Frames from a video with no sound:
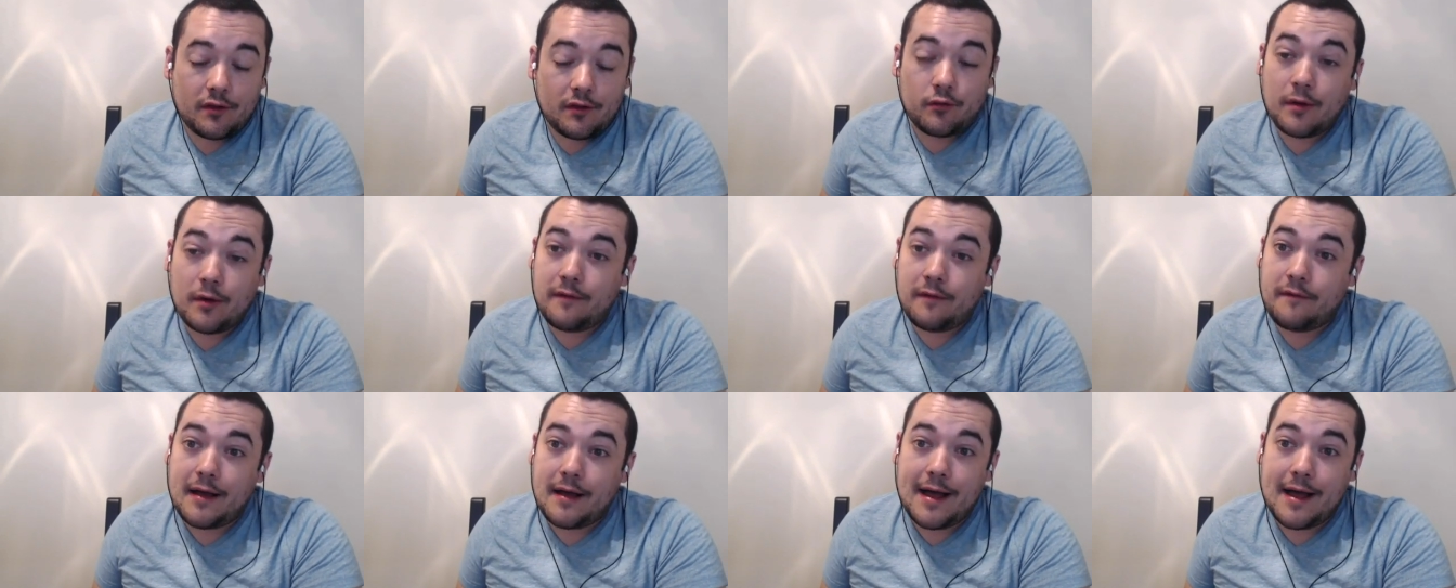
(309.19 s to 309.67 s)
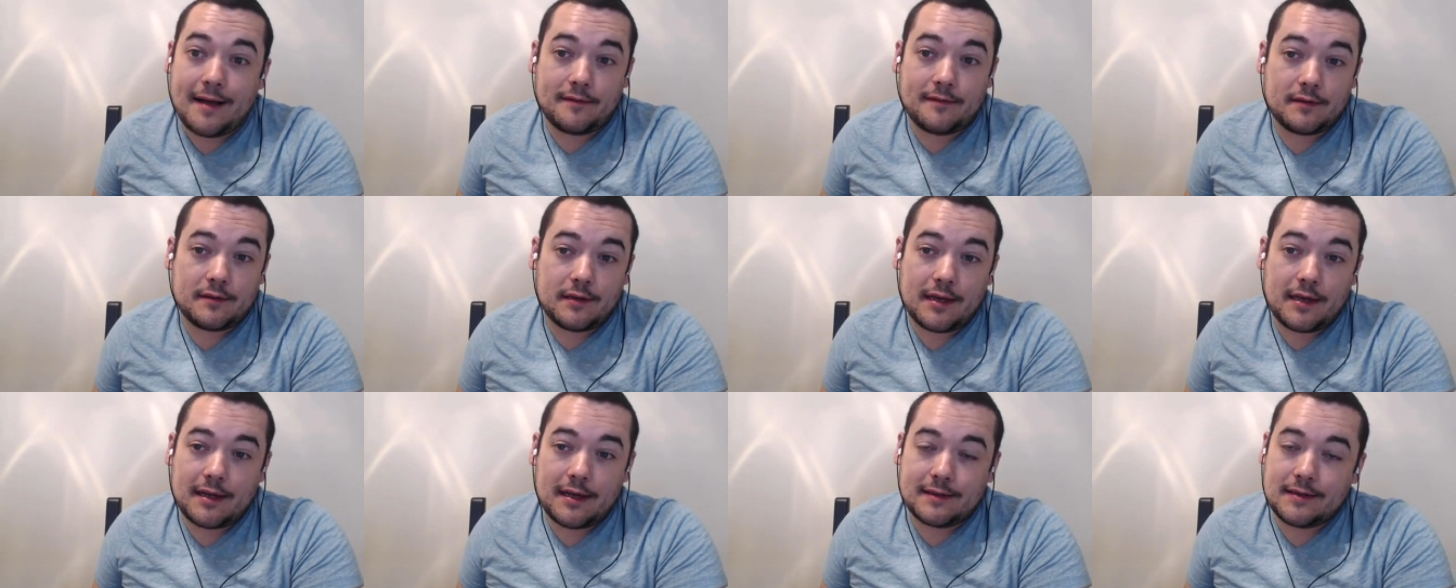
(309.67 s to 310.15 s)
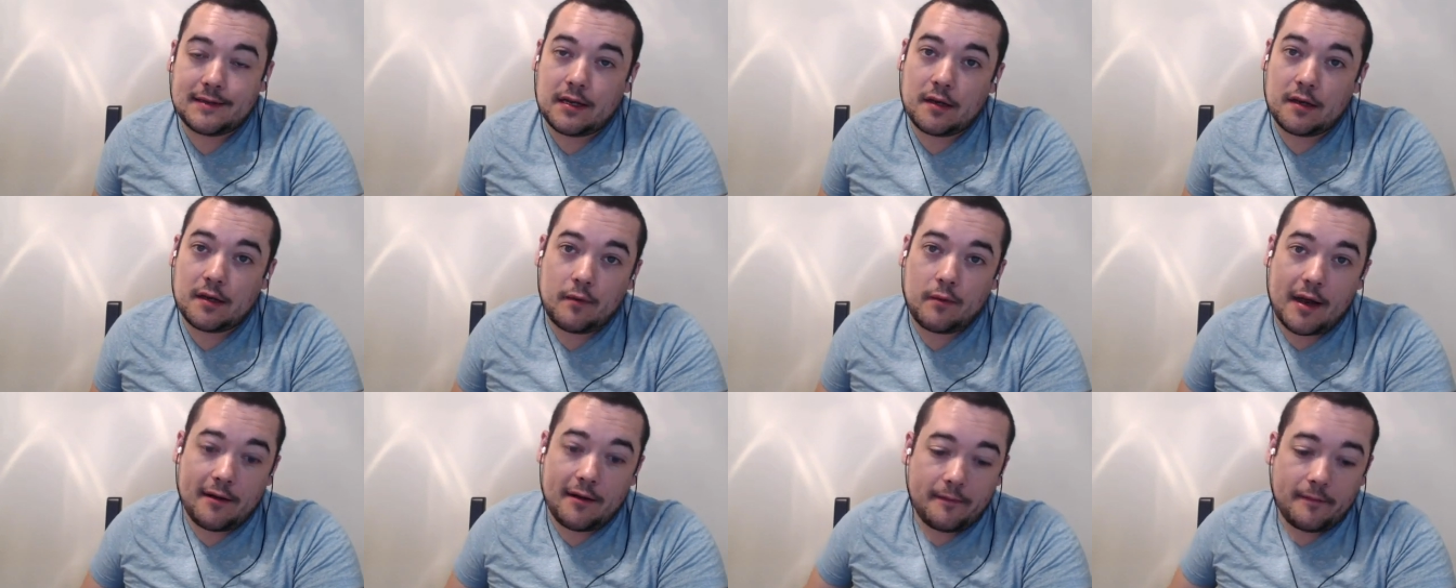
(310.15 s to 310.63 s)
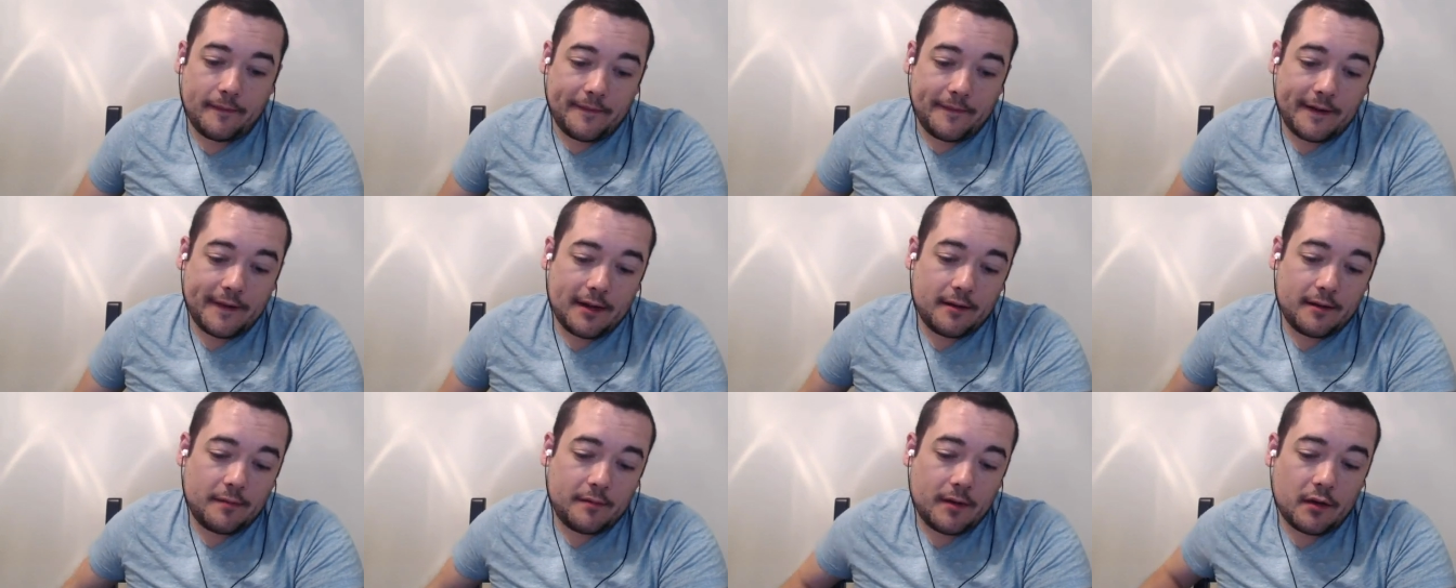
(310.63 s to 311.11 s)
Three fives, like I said. Wow,
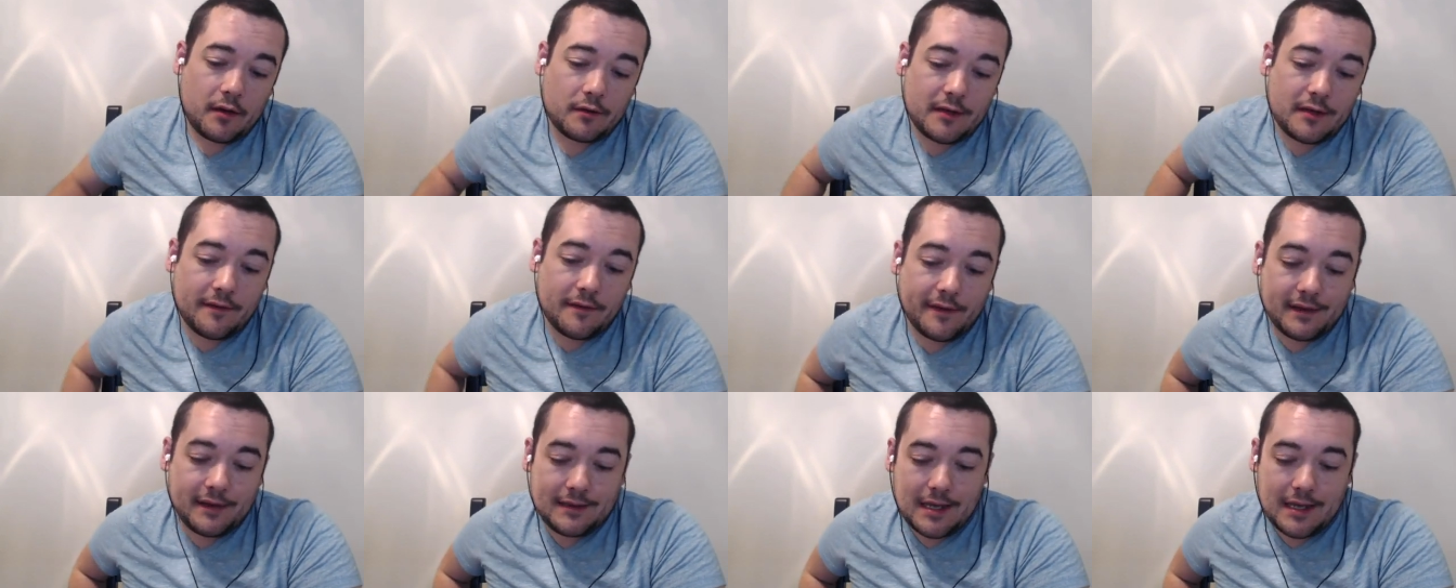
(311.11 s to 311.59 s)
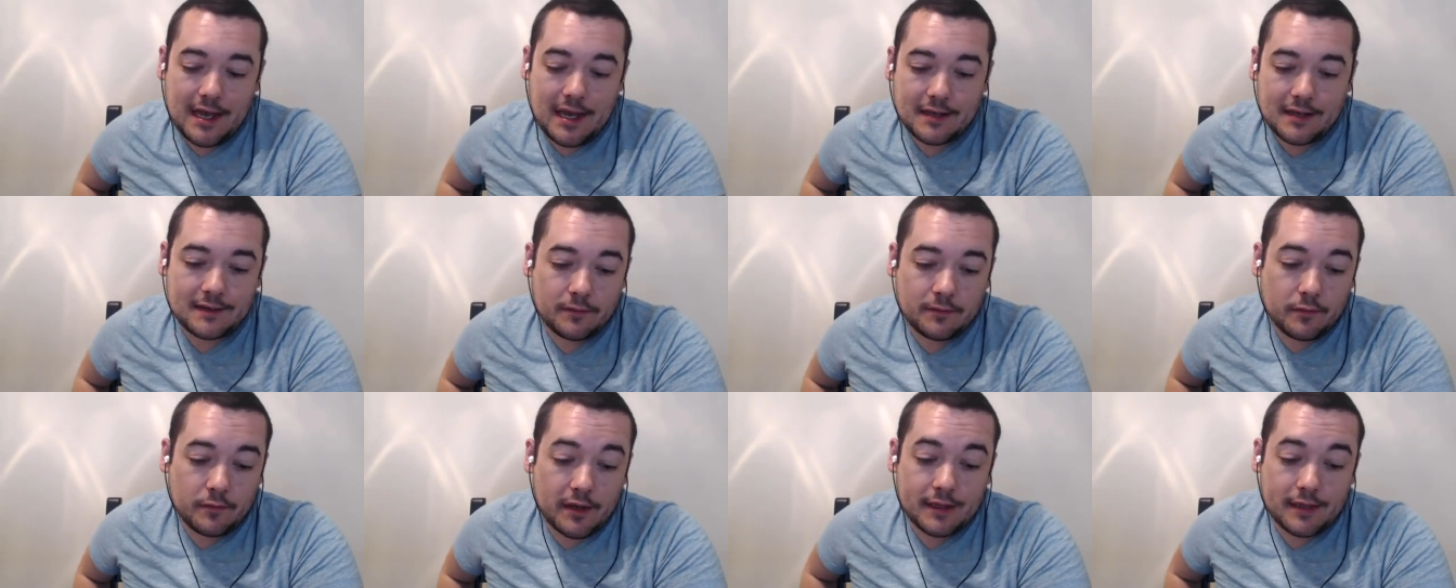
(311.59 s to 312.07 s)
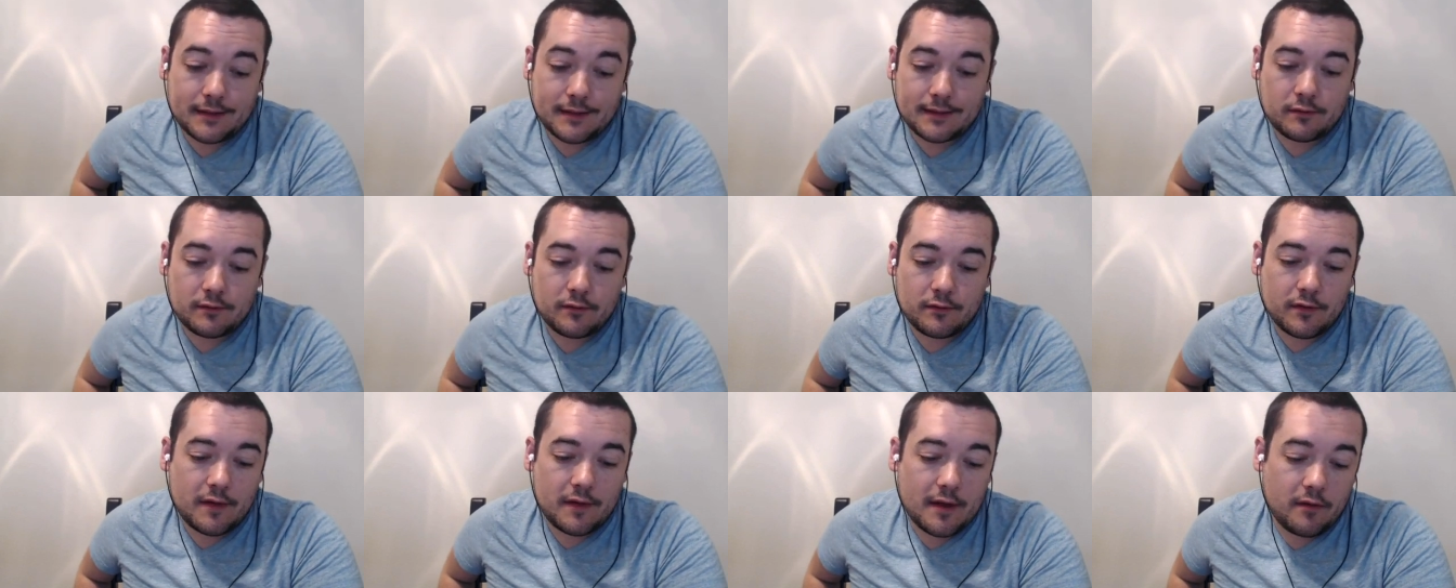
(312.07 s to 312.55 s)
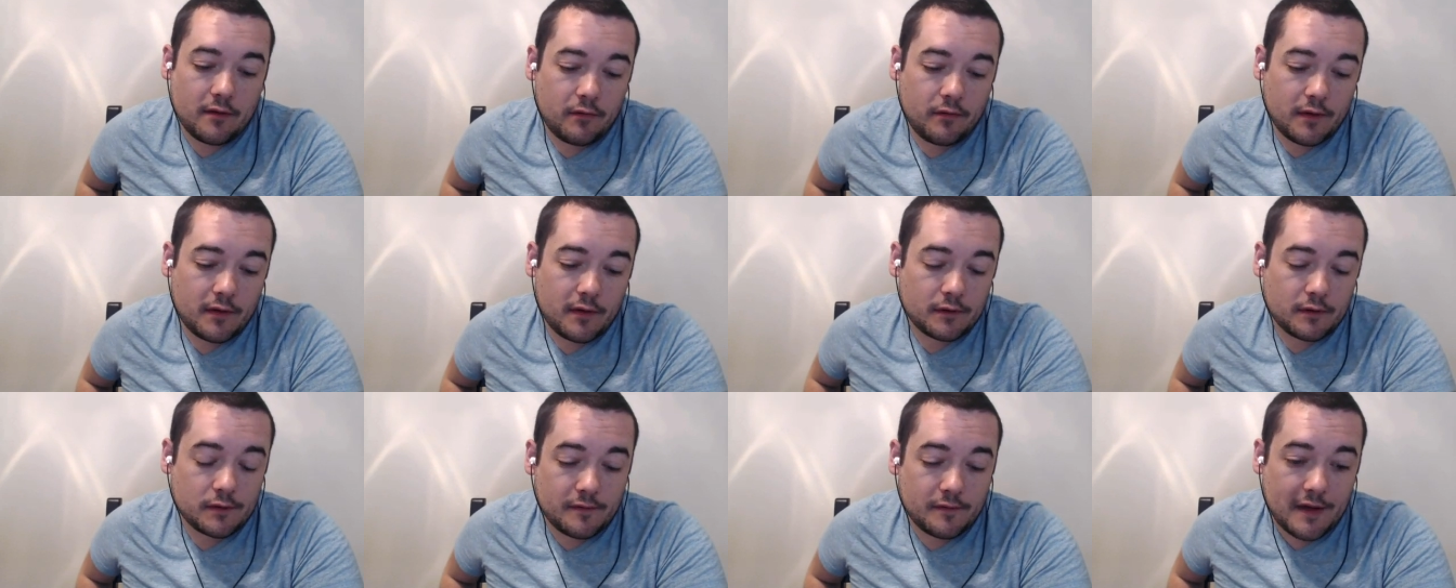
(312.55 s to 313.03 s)
um, you know, definitely take some risks with with
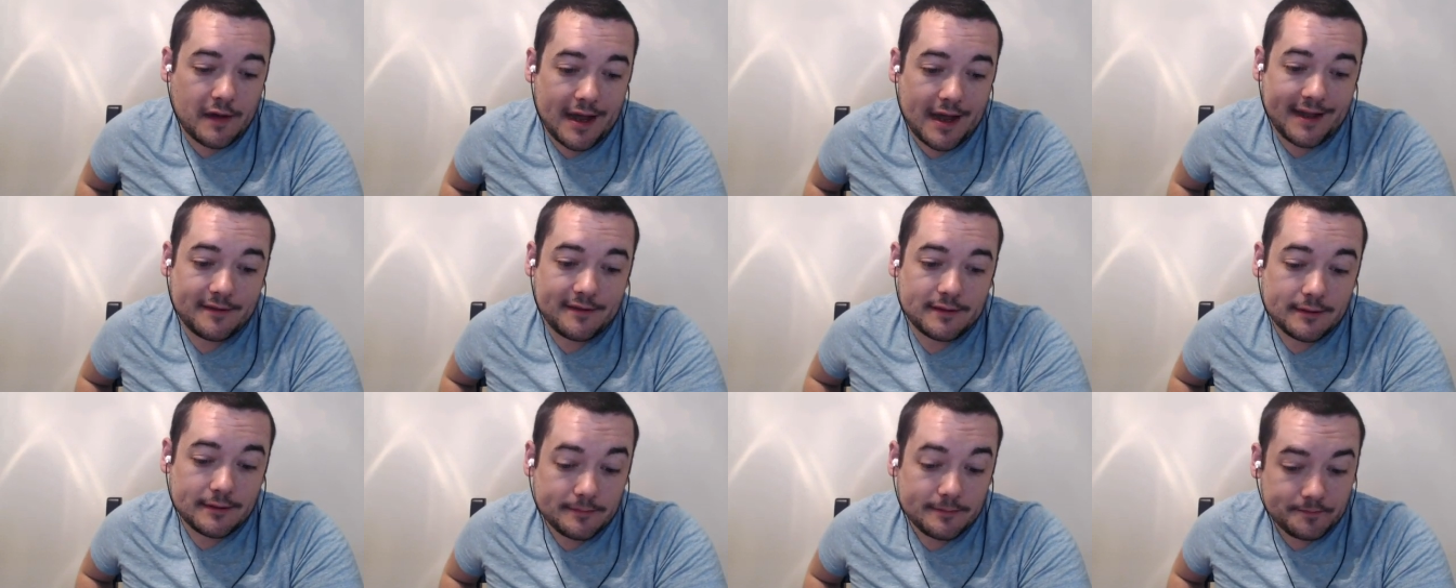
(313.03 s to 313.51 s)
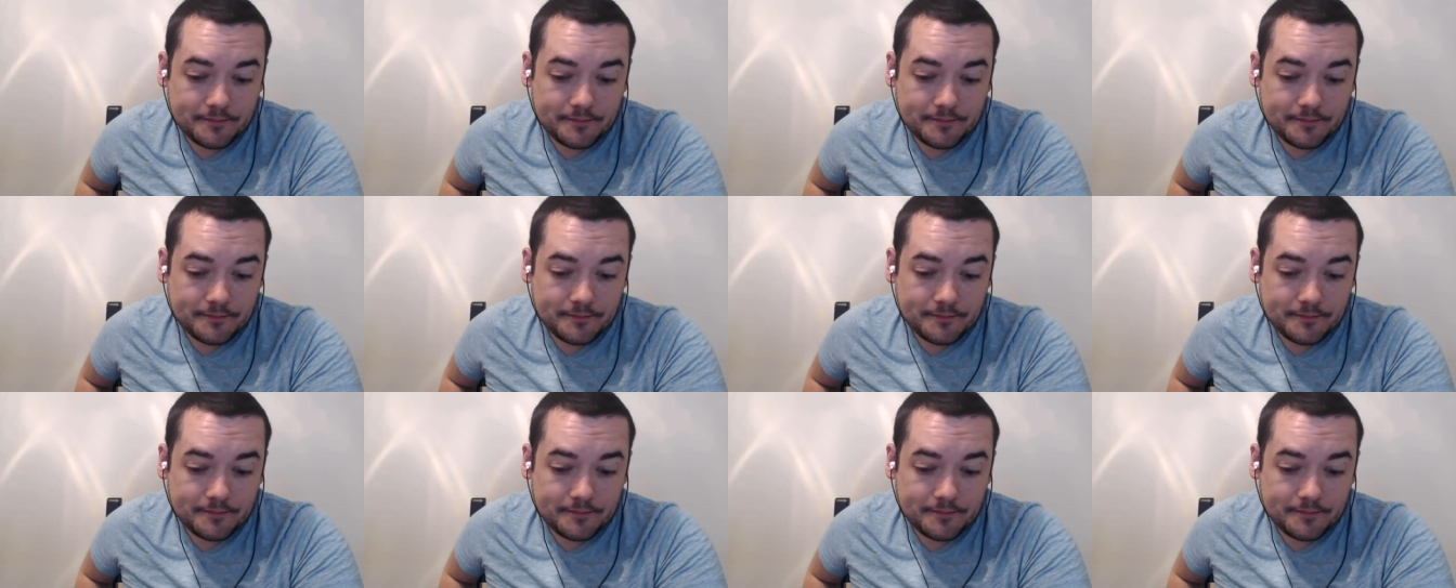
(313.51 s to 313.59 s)
those fives